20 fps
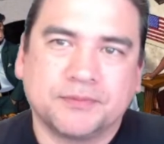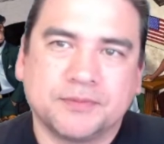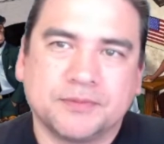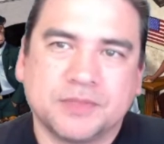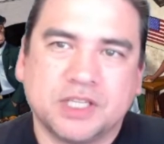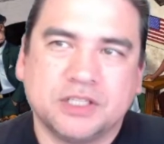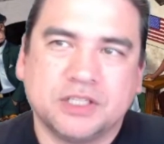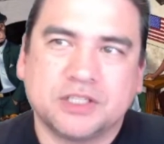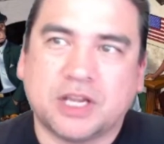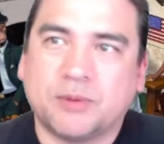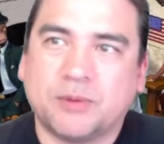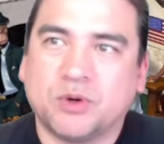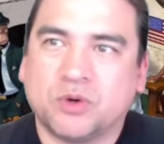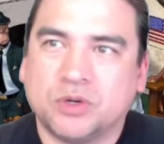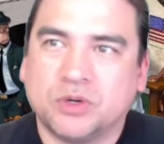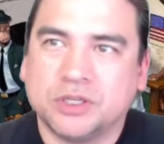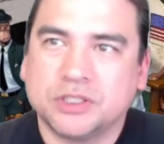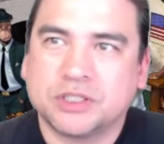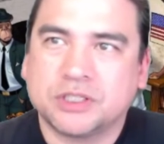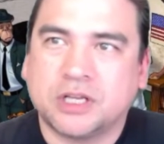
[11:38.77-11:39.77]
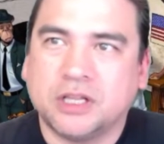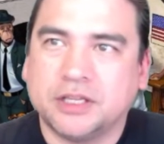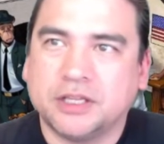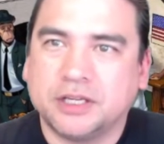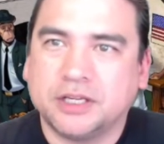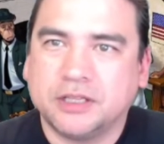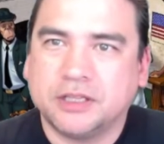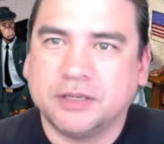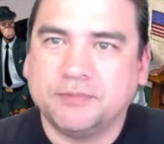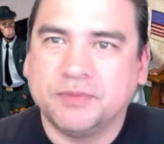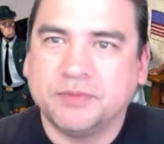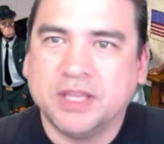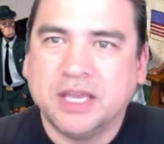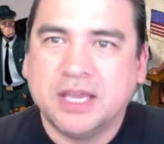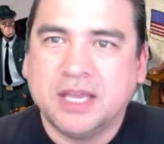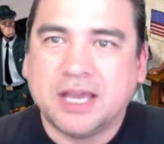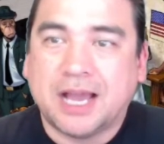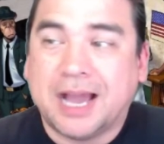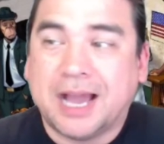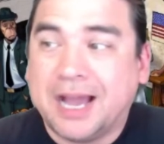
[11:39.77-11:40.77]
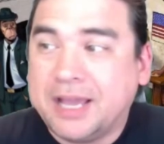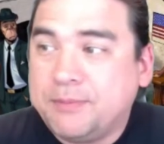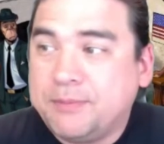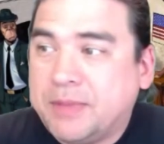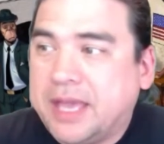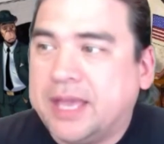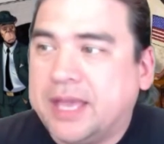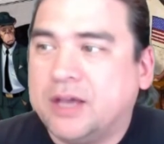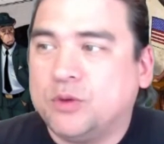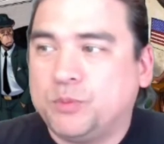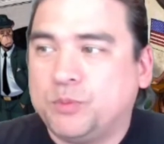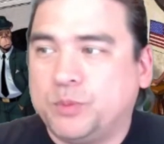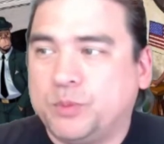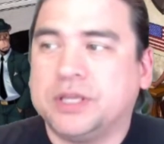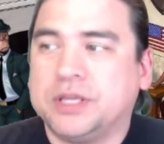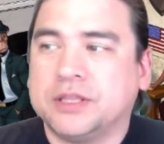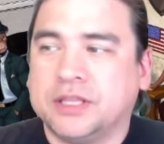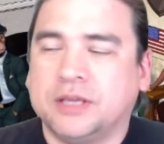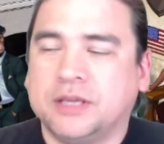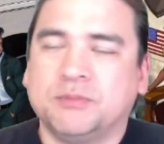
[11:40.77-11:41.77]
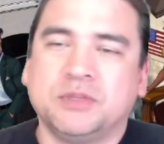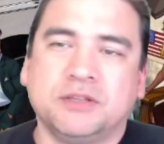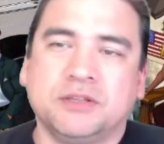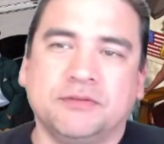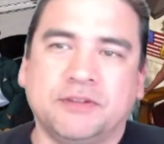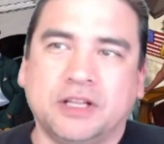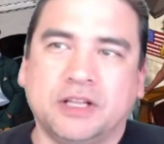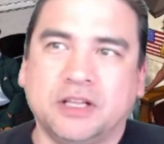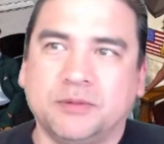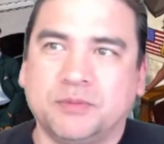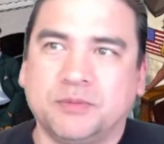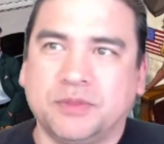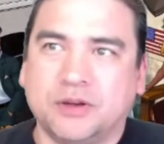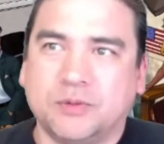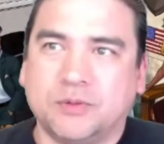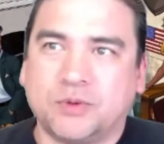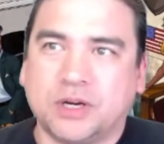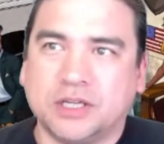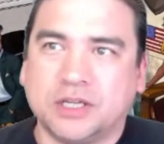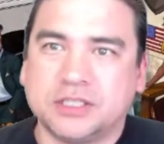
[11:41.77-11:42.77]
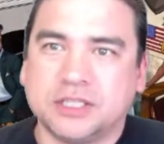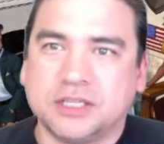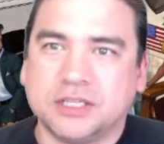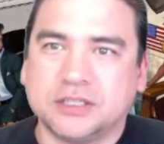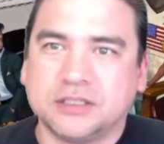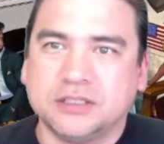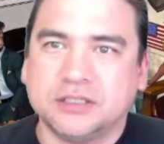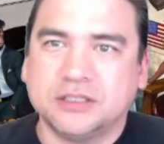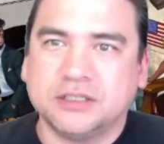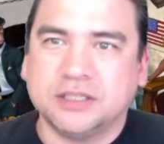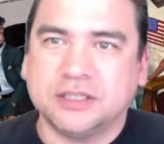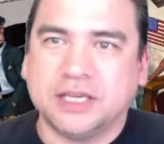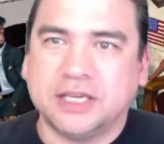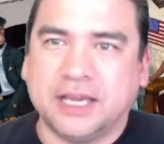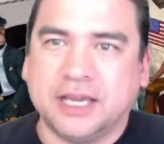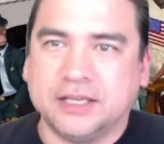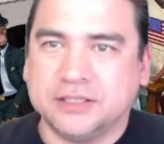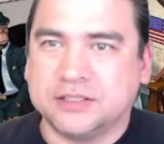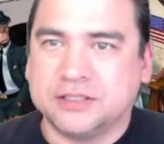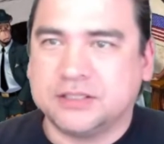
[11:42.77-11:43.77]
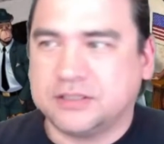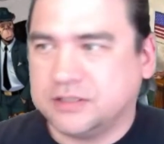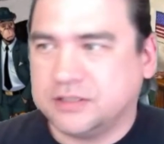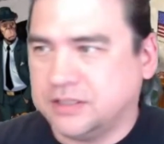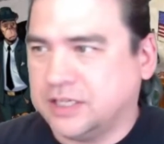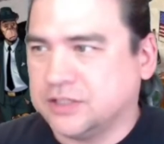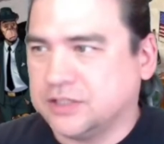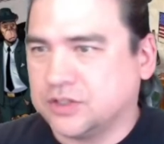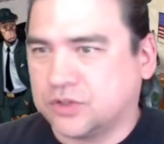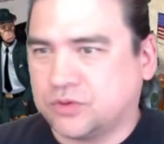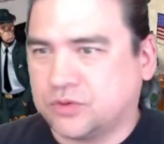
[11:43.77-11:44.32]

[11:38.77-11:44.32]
Cyber Hornets Colony Club. I'm helping them develop their project as a.